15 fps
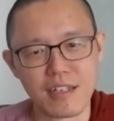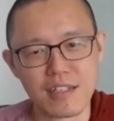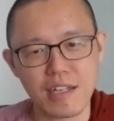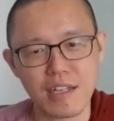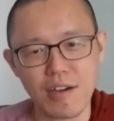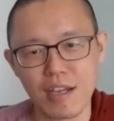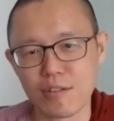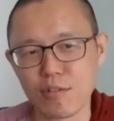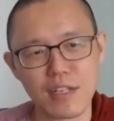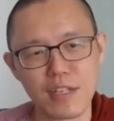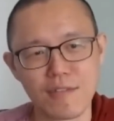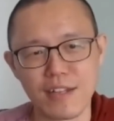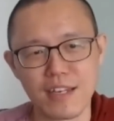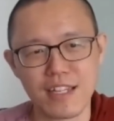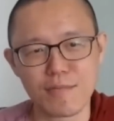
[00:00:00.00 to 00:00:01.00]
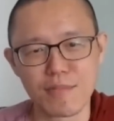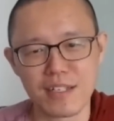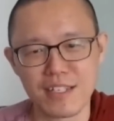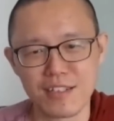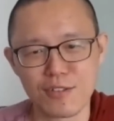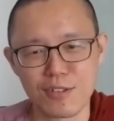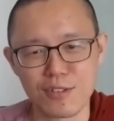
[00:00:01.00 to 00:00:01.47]
Now I don't have
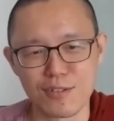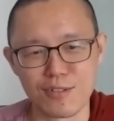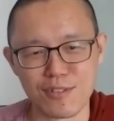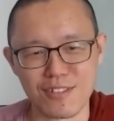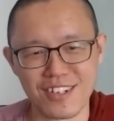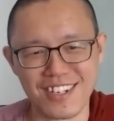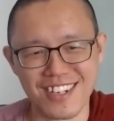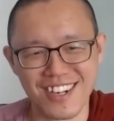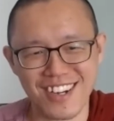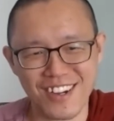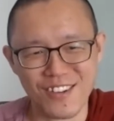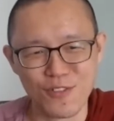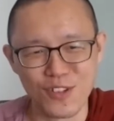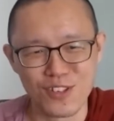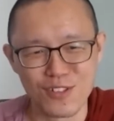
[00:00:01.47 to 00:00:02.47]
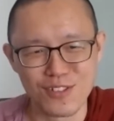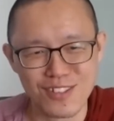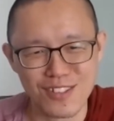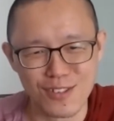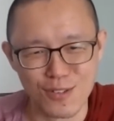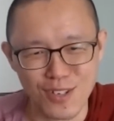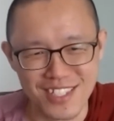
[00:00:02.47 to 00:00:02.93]
anybody good to feel
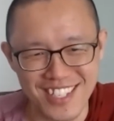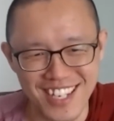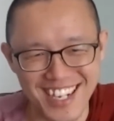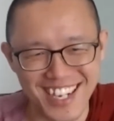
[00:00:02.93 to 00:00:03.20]
towards.